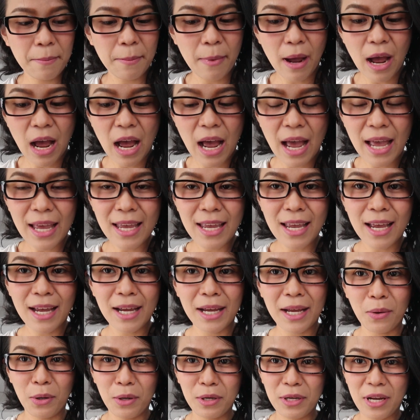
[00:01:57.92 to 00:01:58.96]
my
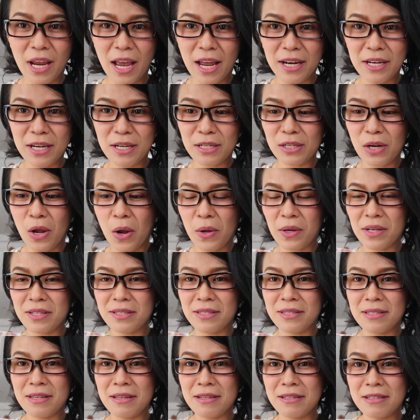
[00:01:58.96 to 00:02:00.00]
organic
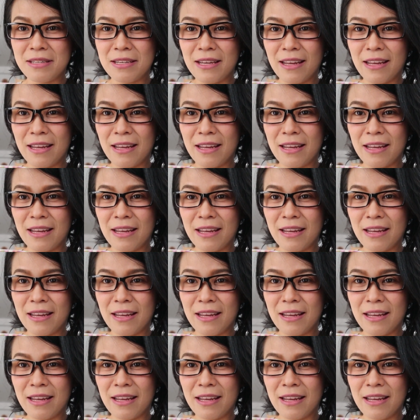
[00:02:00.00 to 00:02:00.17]
longan seed